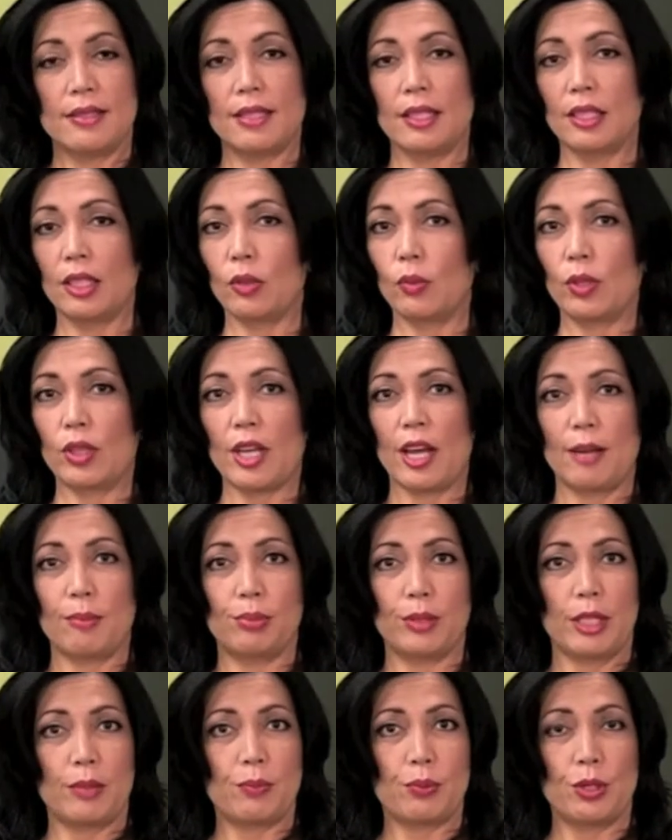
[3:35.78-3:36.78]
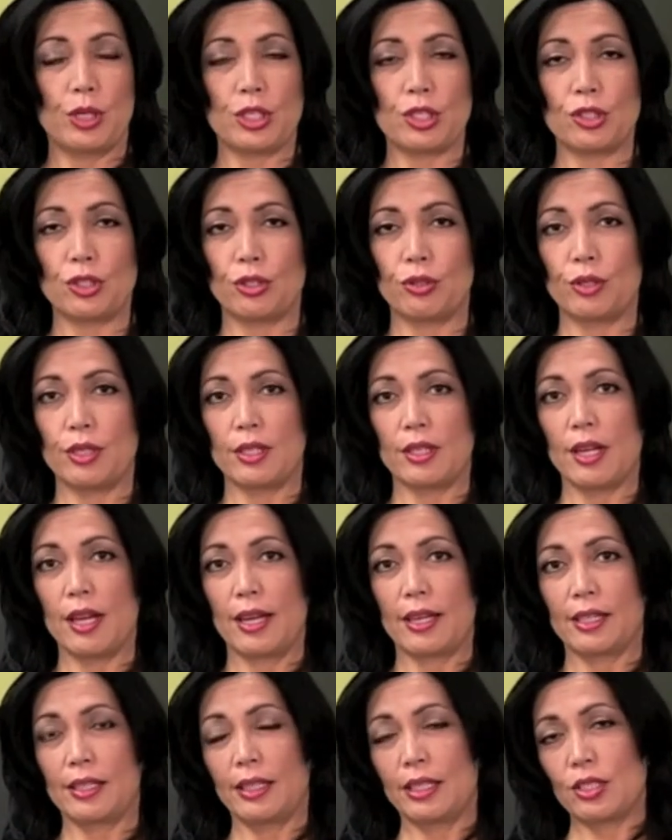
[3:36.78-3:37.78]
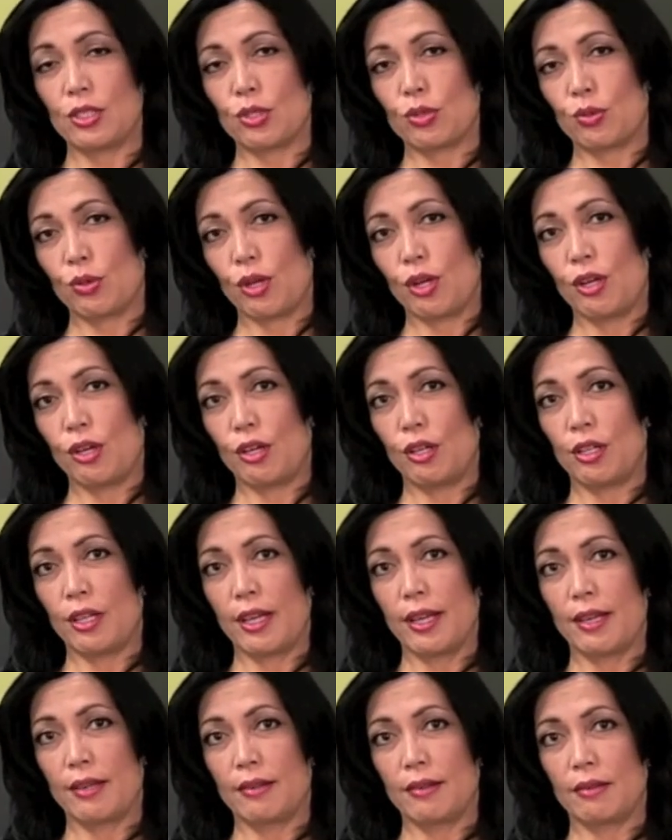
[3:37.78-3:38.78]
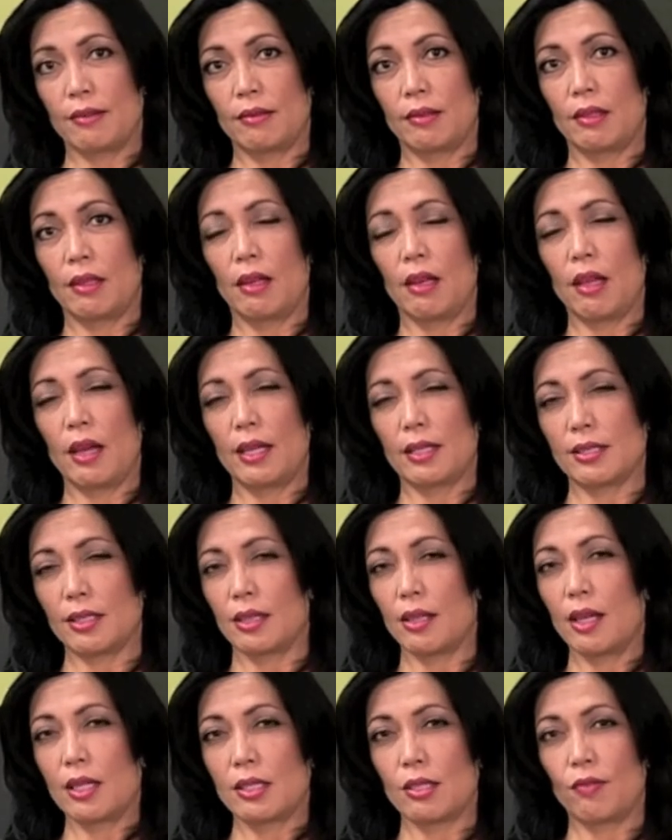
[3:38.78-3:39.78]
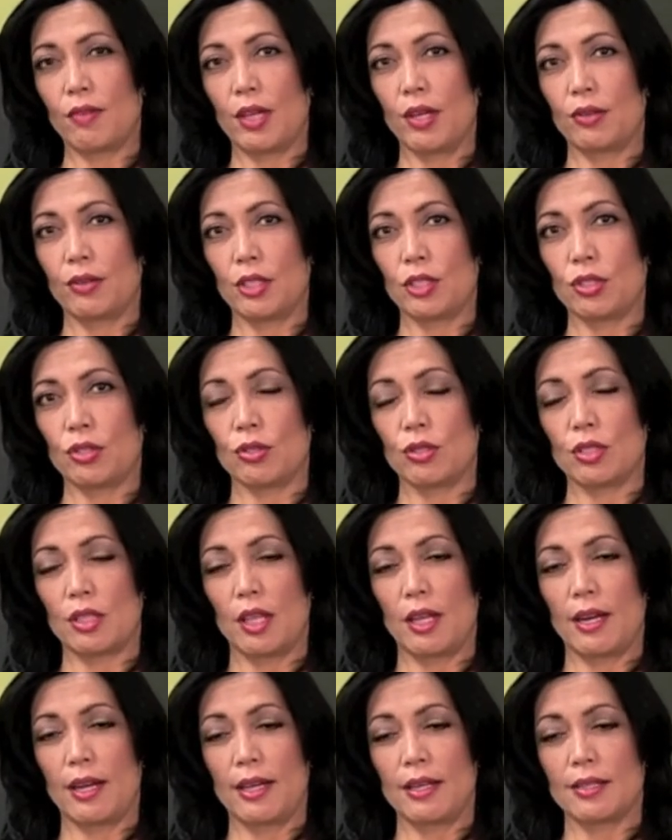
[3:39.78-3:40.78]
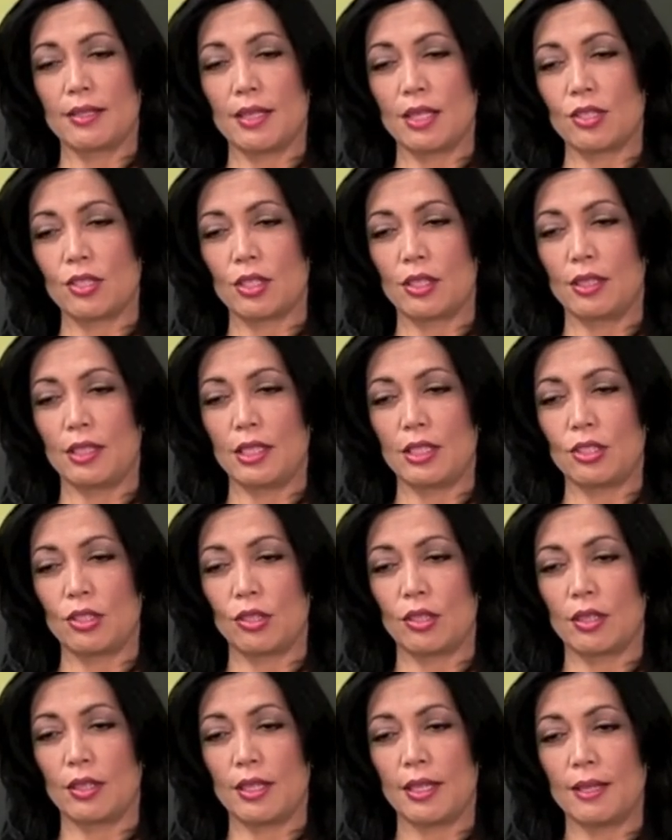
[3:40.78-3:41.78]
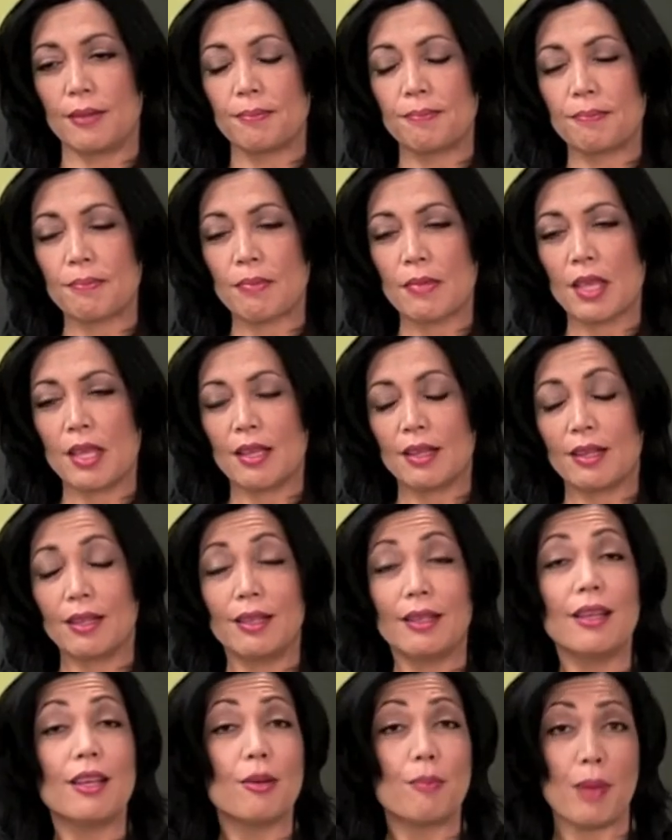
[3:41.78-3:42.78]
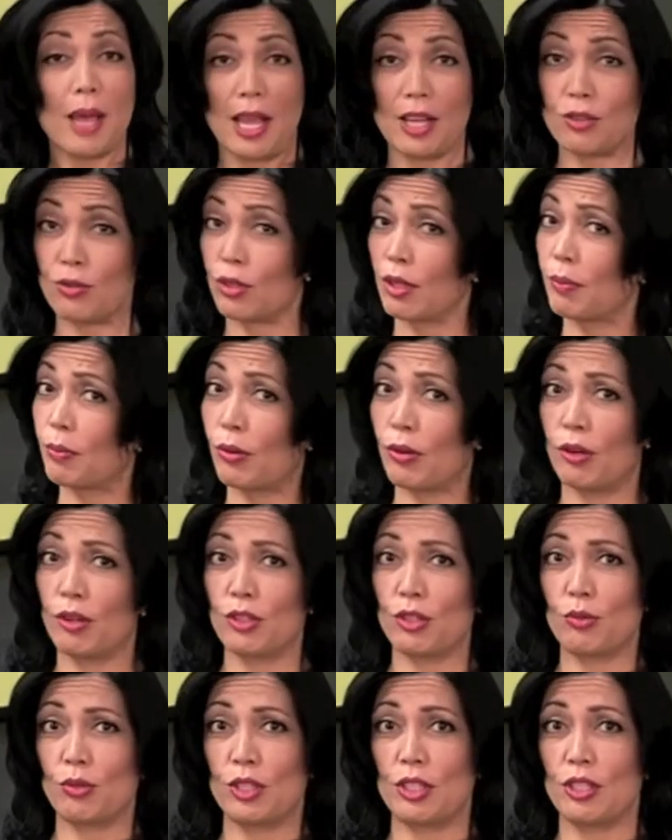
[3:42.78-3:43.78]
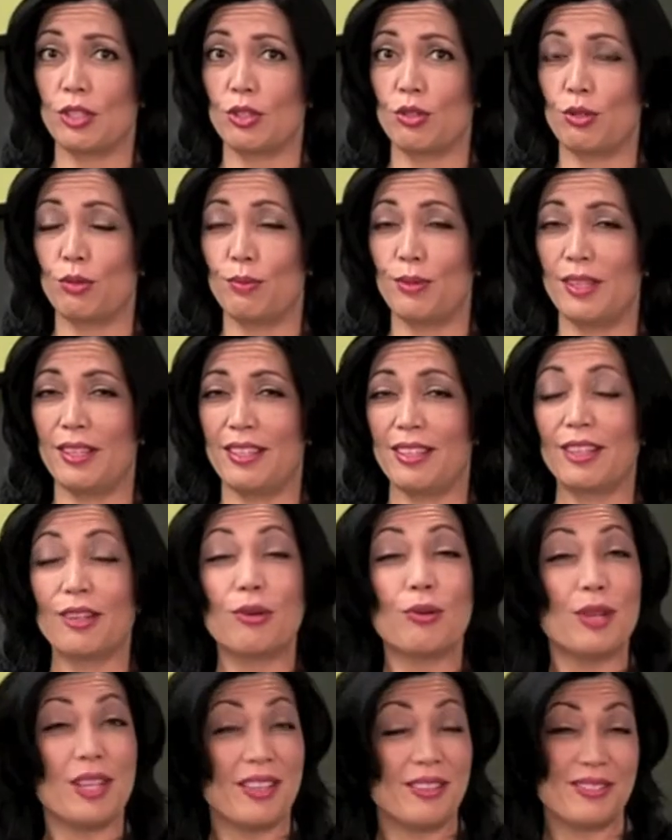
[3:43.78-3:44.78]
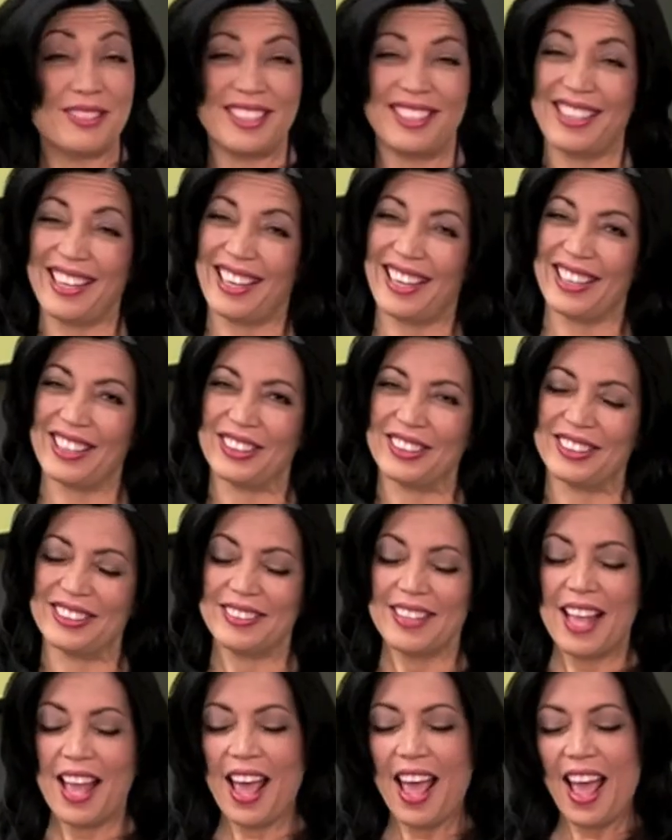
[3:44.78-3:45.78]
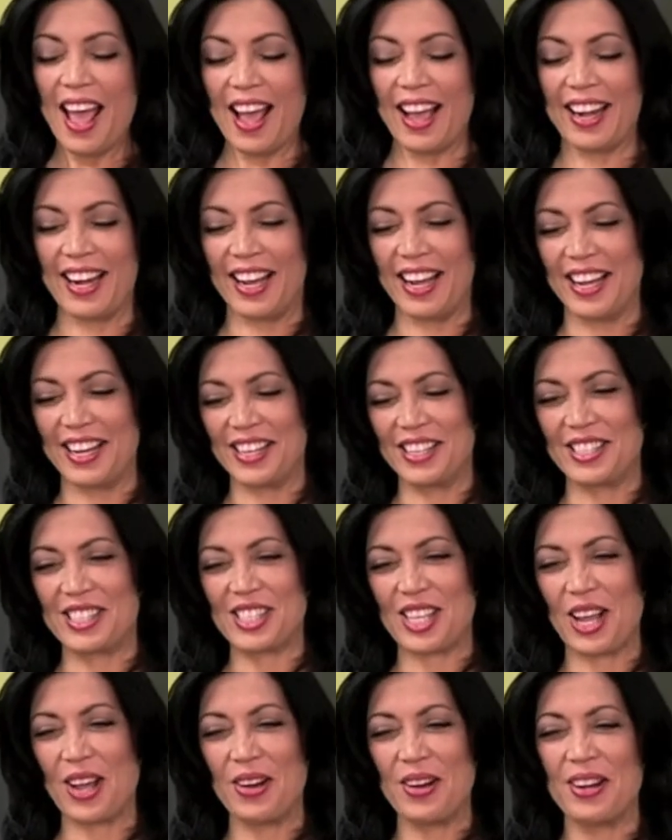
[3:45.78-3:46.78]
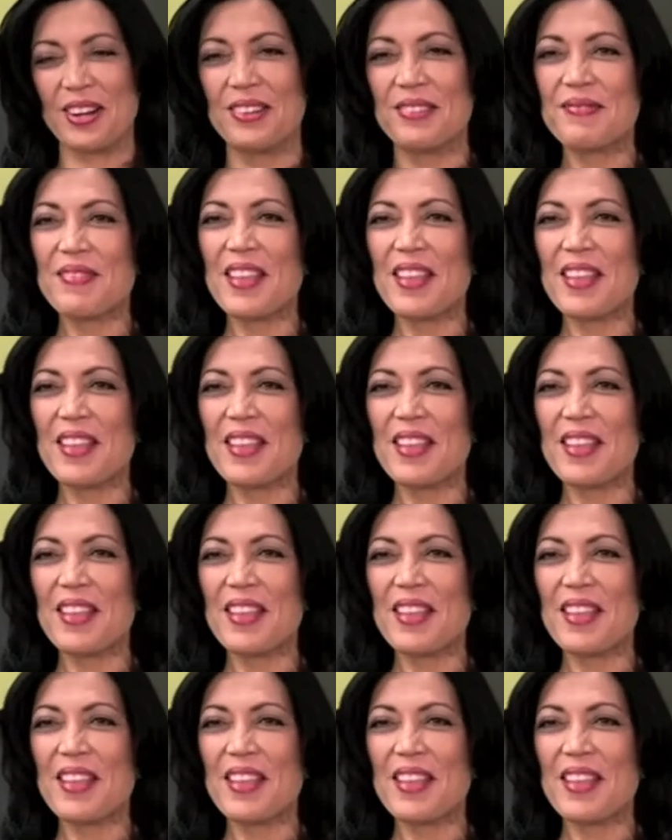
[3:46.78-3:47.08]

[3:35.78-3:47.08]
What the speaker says: dealing with high blood pressure and high cholesterol and lots of health issues that I essentially took the Cleopatra approach, which is to be queen of denial. And so